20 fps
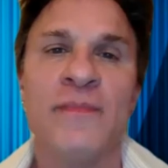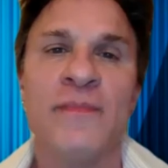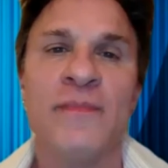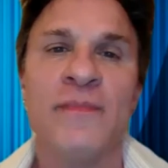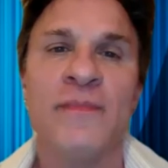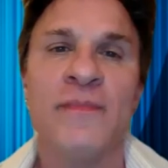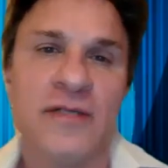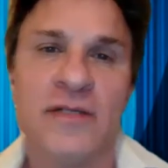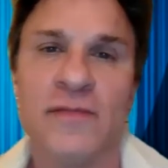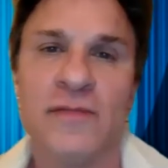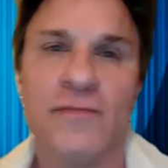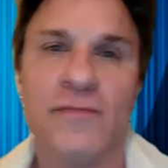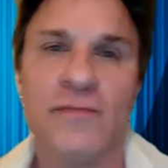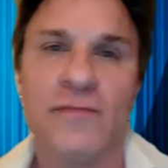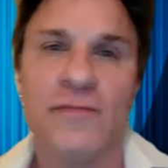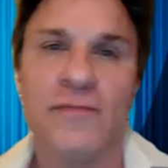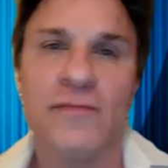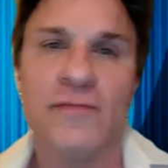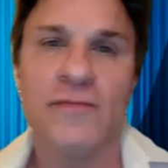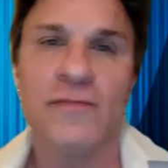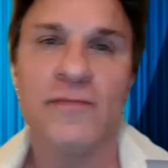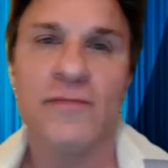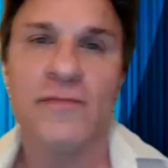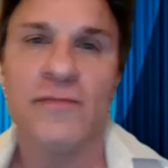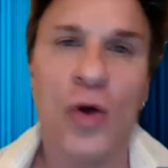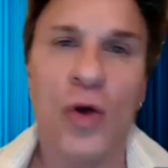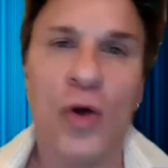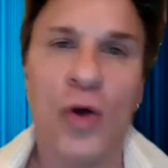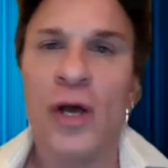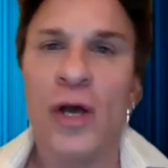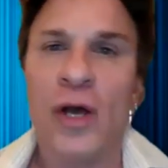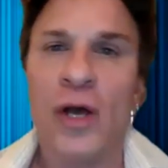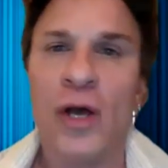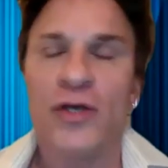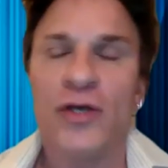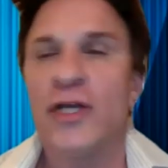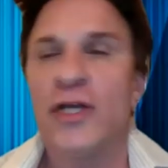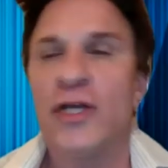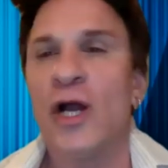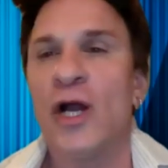Bette Midler? she, you know,
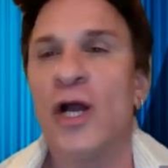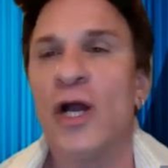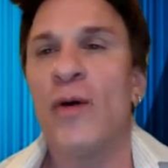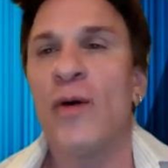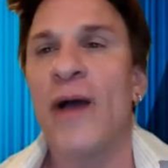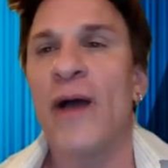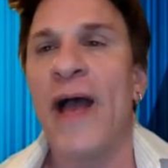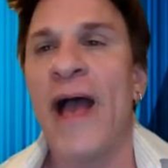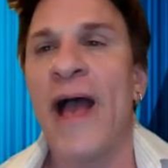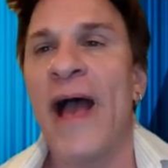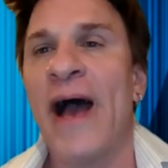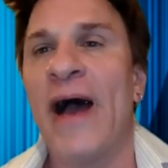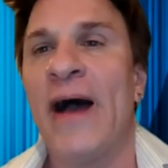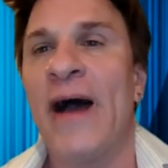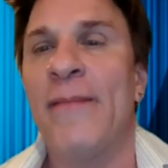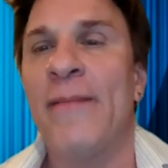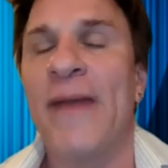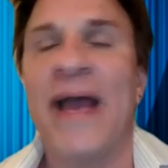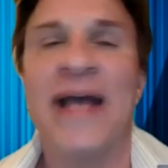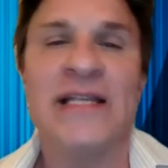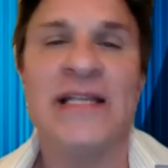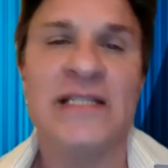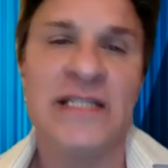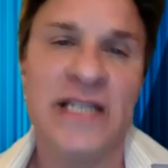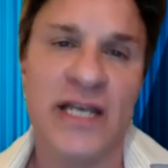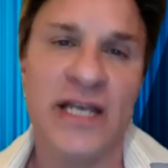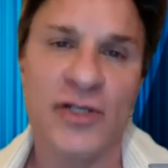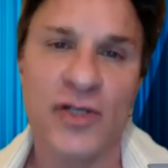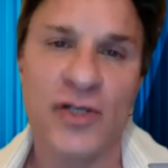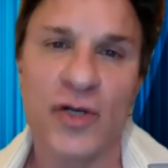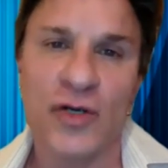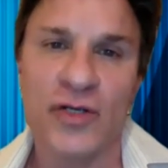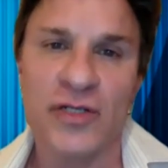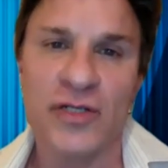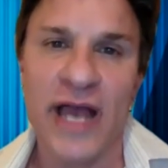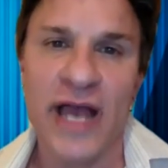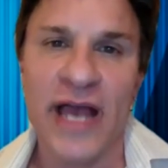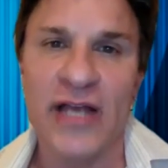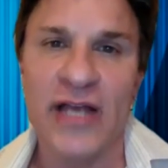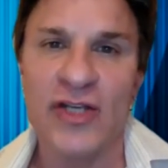she's doing a show, you know, um, at
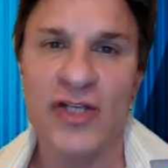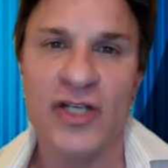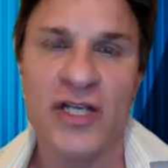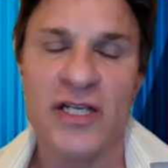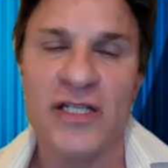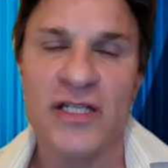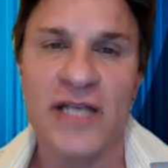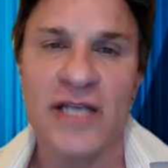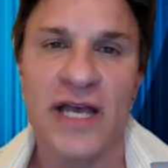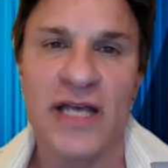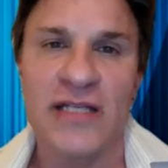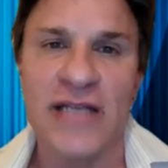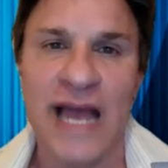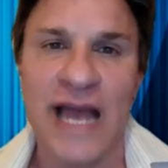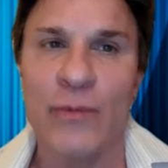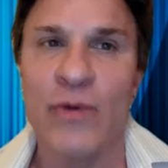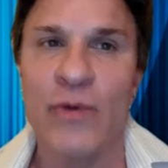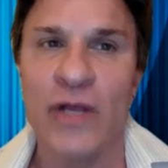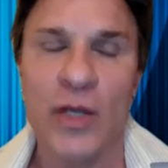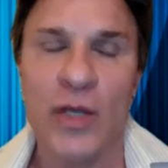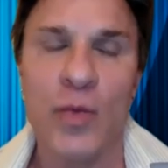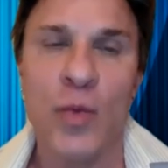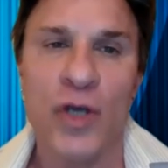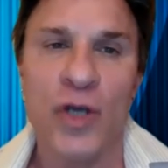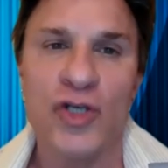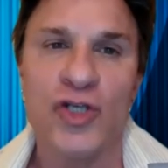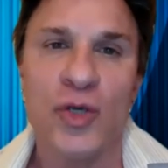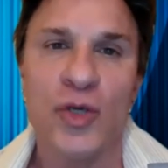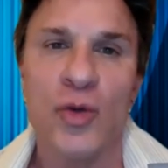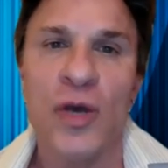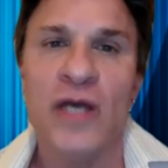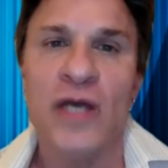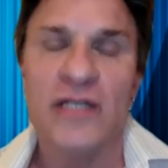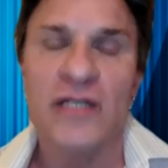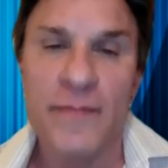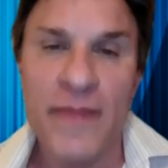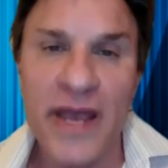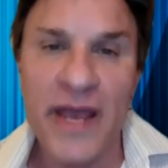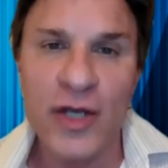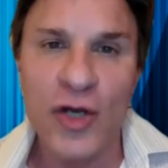Caesars, and she says, "I really want you to
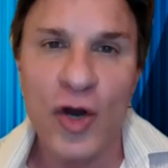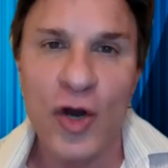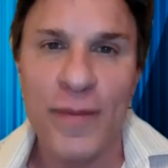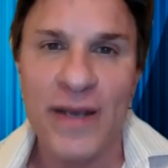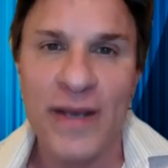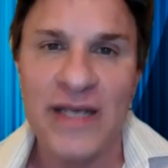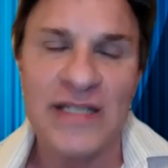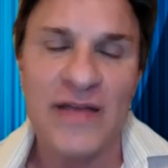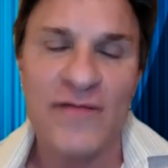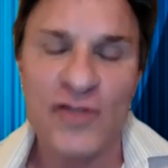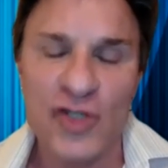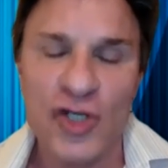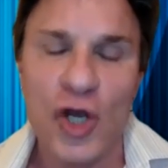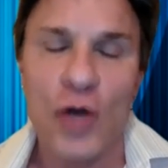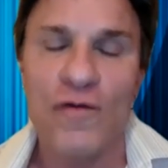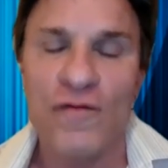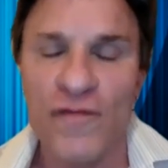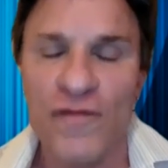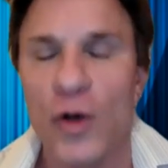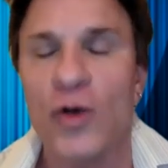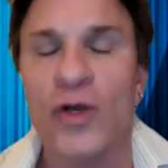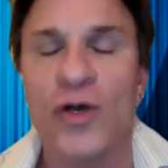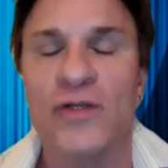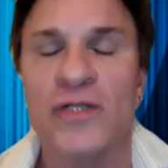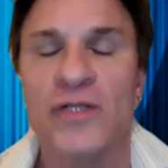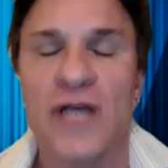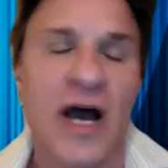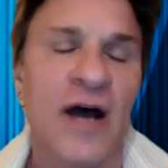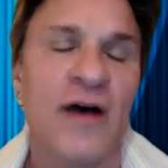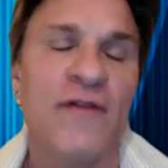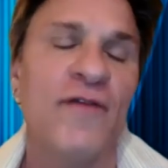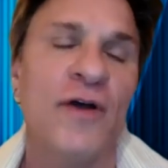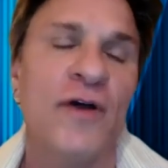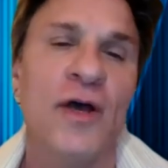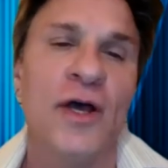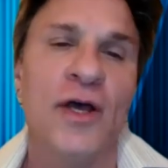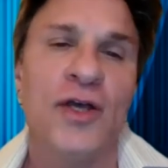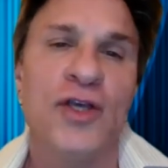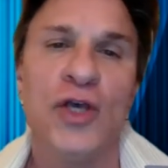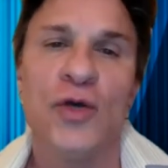meet her because I've shown photos of
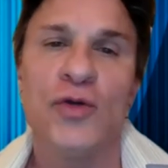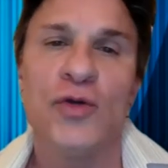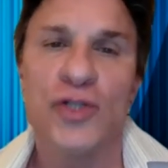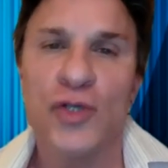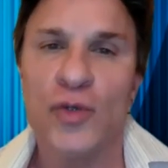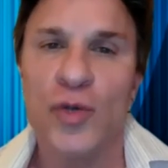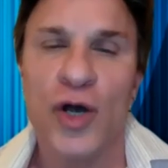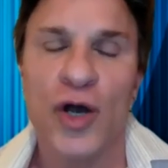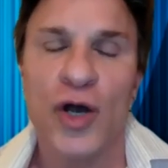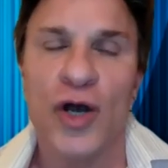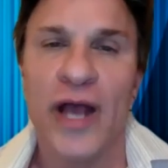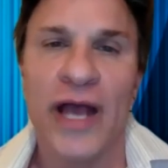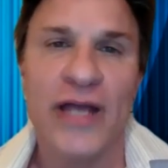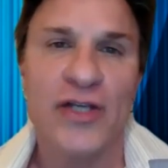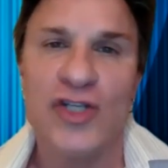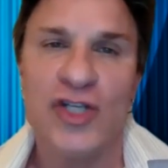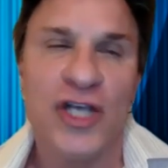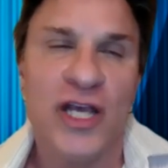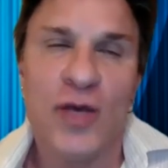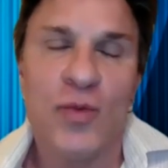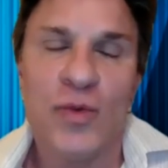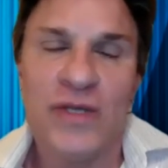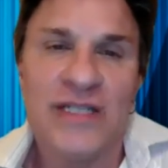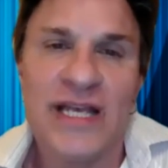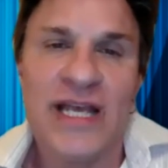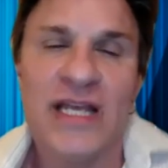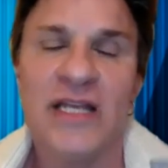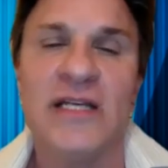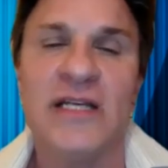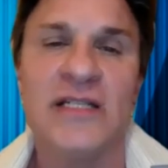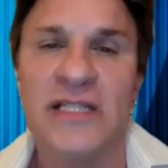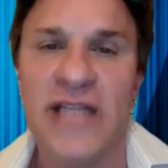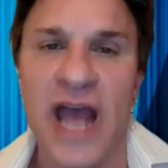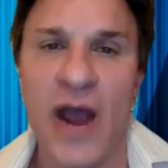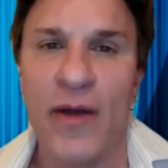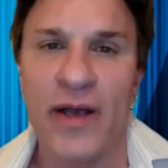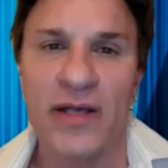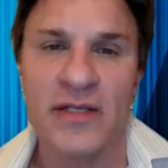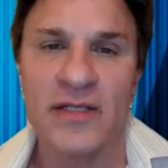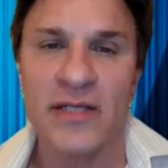you to her," and she was in hysterics.